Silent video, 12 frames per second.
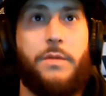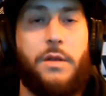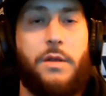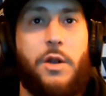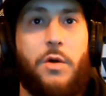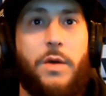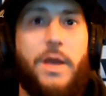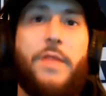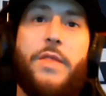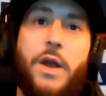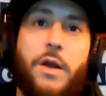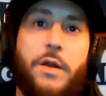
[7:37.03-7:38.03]
in
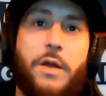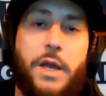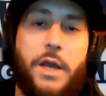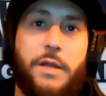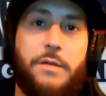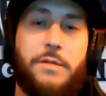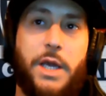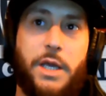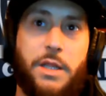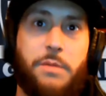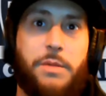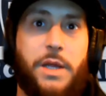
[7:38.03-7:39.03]
there and
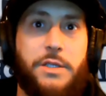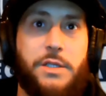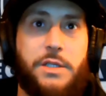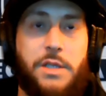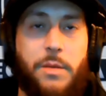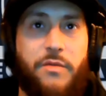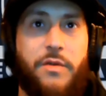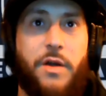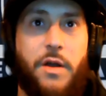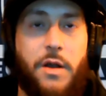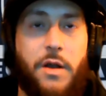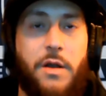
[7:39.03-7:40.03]
taking the place of some of
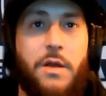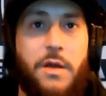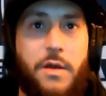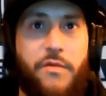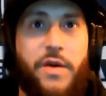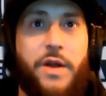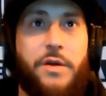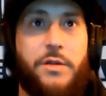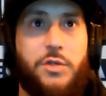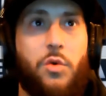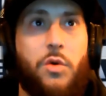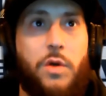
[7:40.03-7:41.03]
our
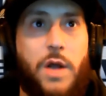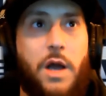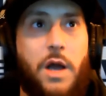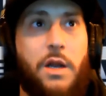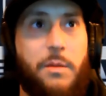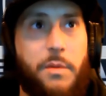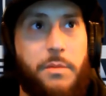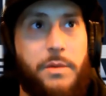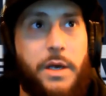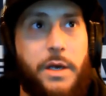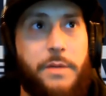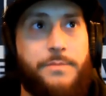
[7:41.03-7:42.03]
veterans who are not going to be
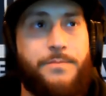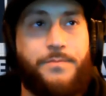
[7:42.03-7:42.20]
playing.